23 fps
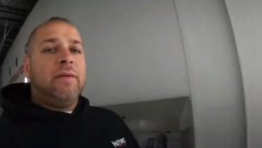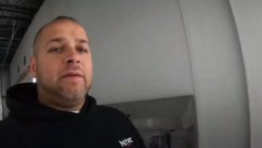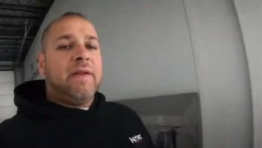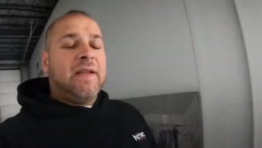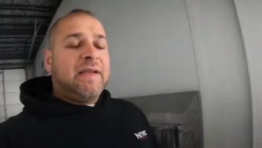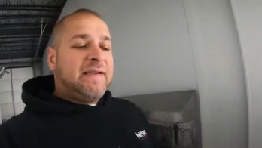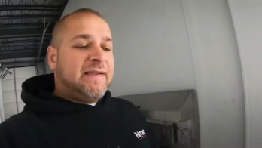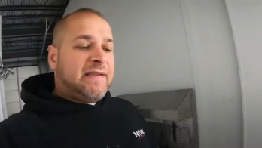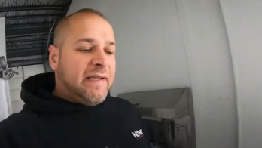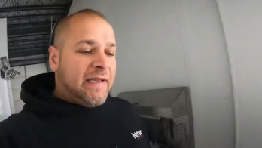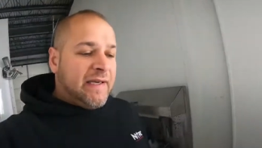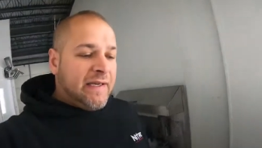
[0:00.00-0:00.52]
The
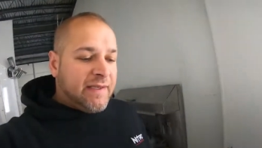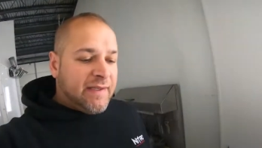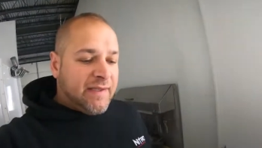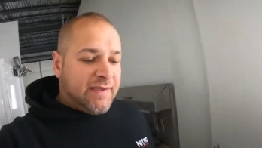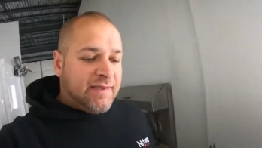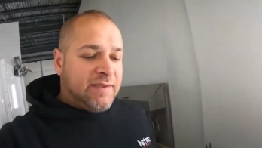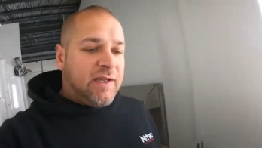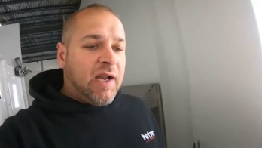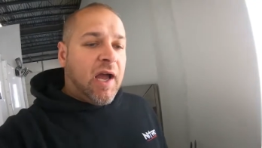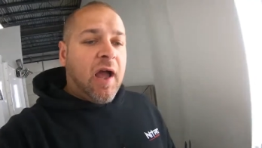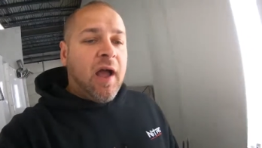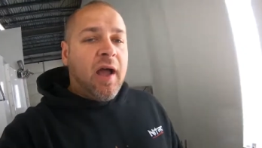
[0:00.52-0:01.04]
city does
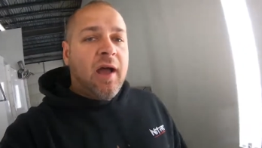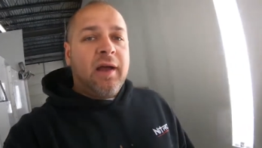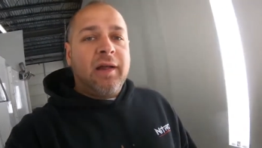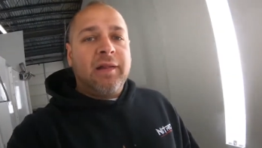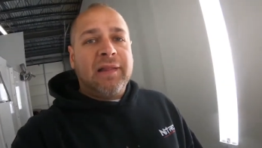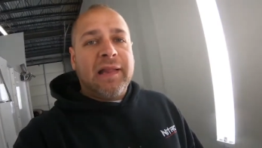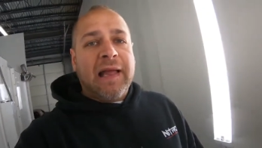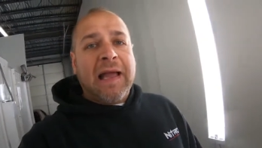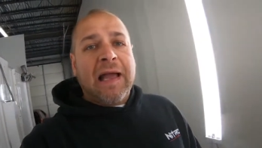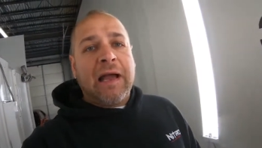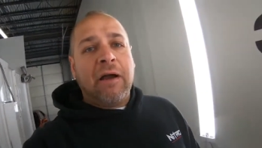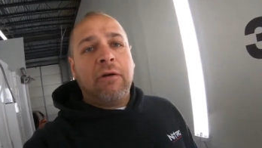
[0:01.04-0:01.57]
not
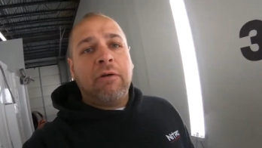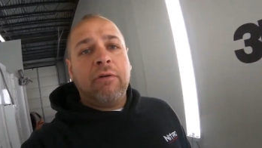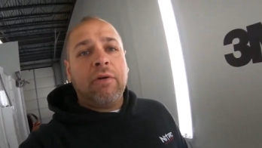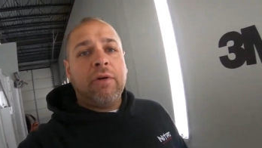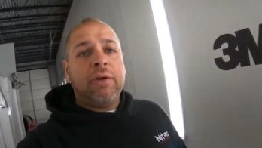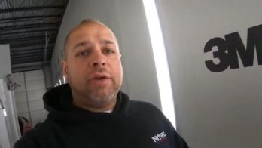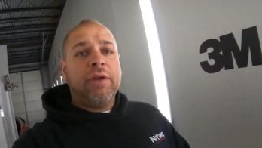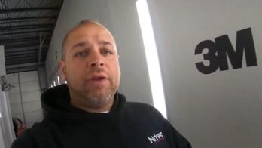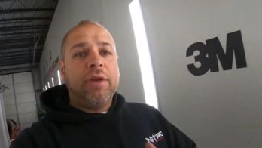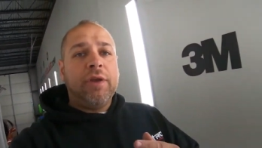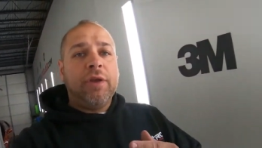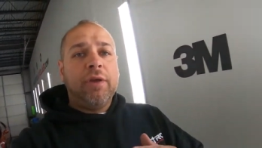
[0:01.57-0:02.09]
allow
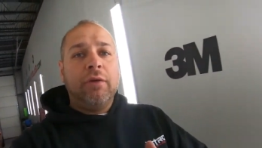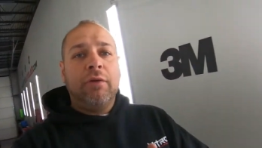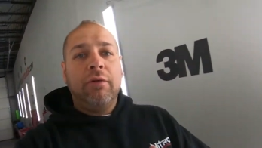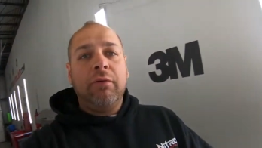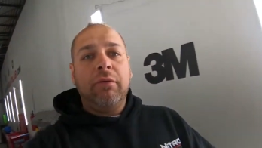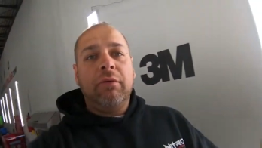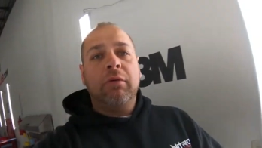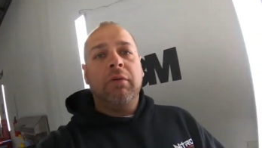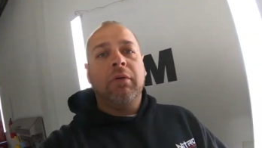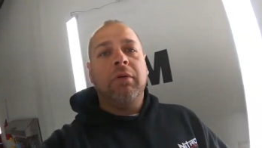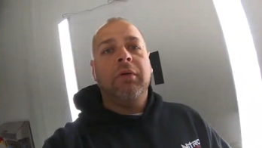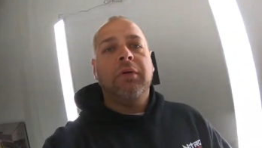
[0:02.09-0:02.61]

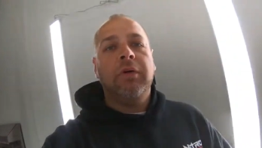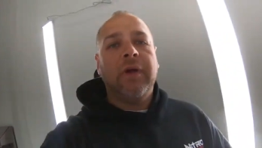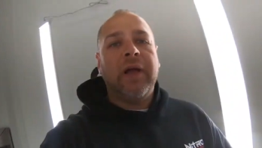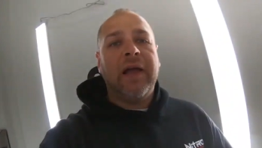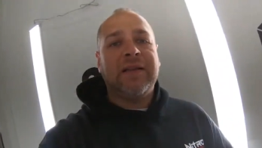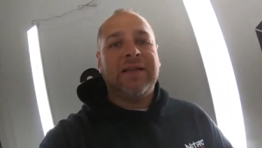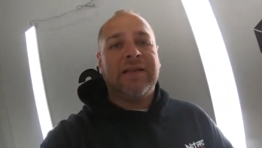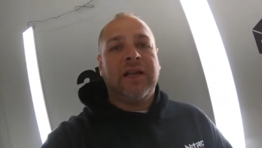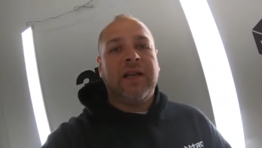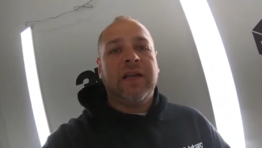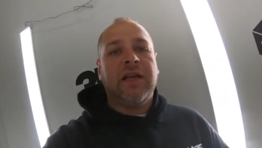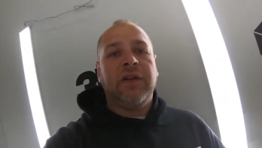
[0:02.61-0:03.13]
you
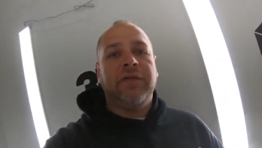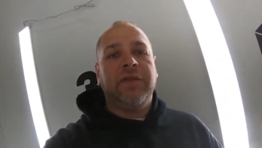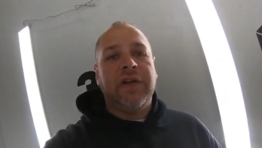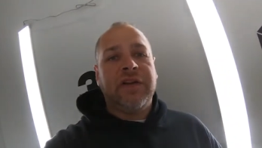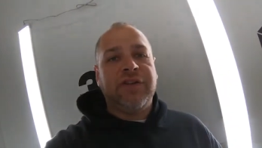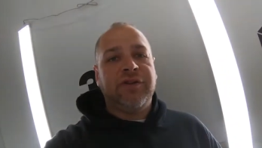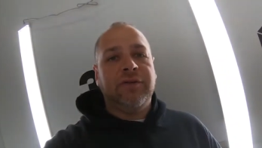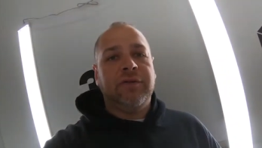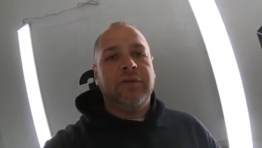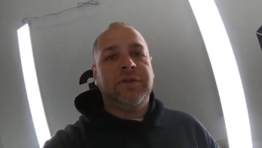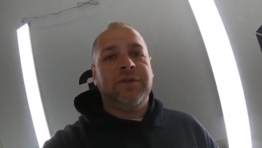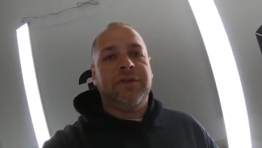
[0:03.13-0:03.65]
as an
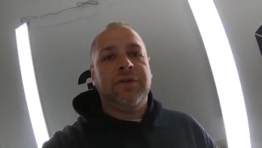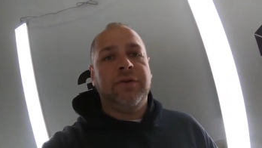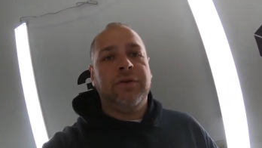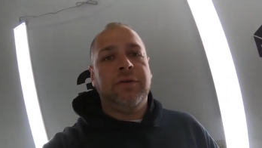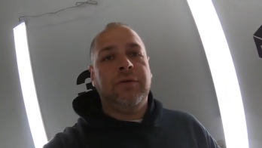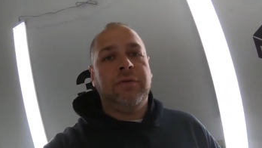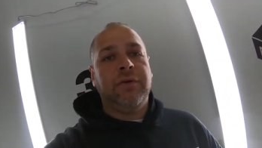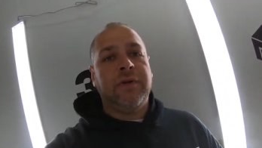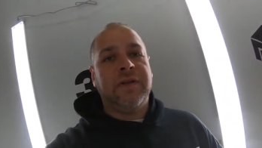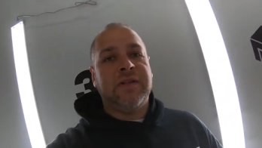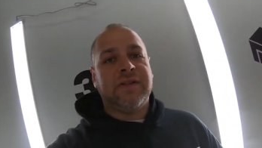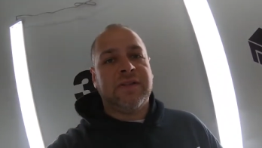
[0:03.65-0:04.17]
individual
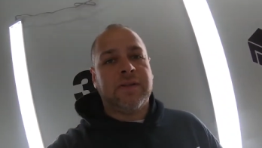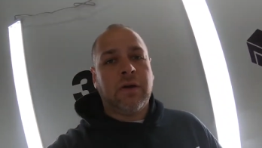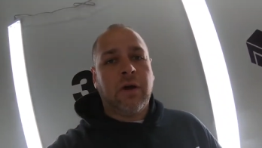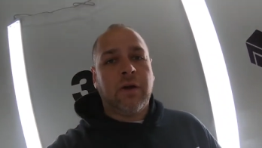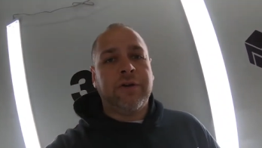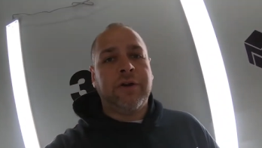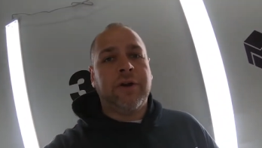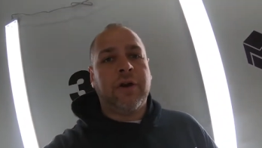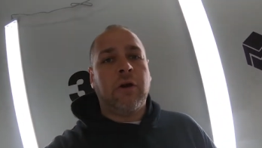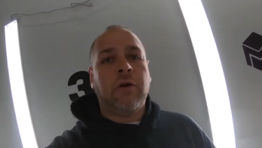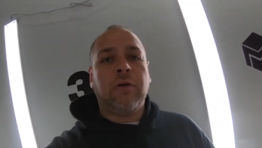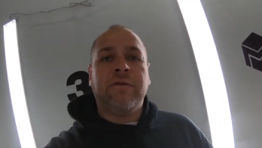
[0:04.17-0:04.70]
to install
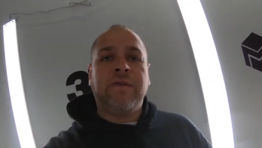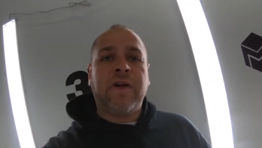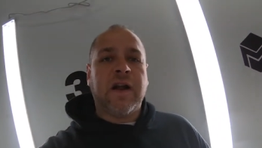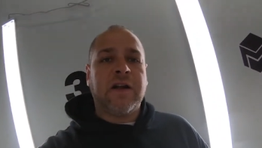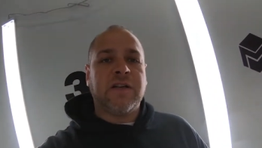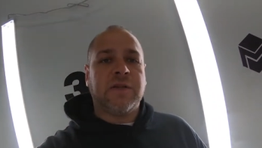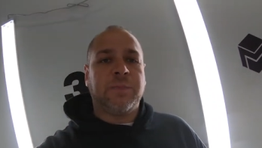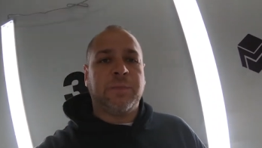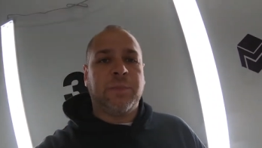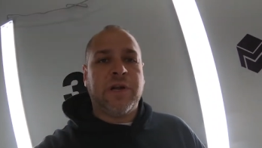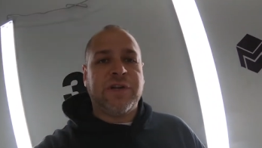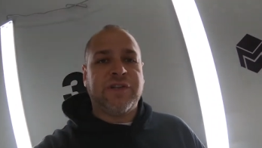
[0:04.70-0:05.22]
your own fire
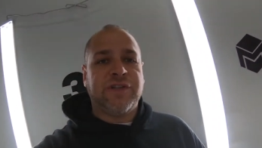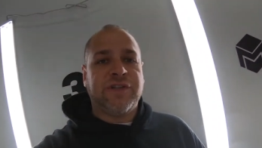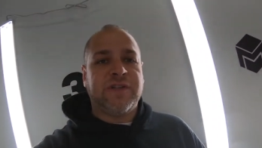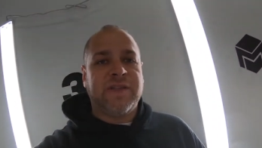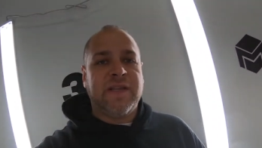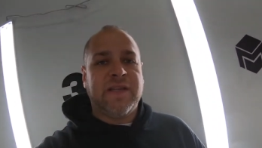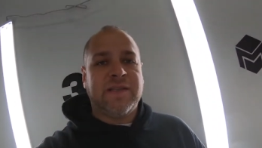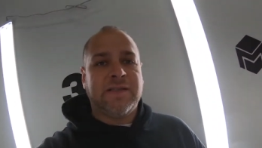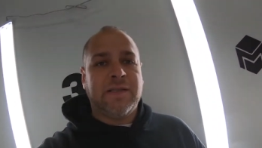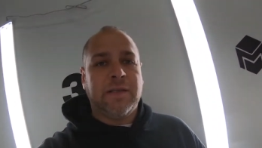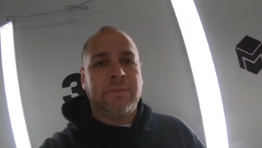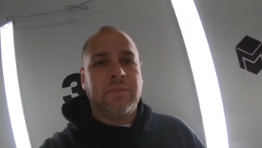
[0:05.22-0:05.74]
suppression
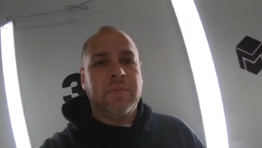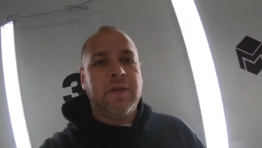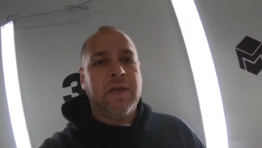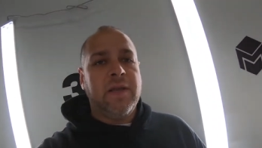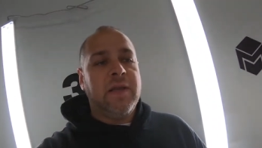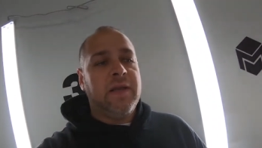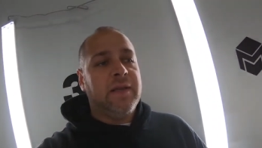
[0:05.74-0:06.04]
system.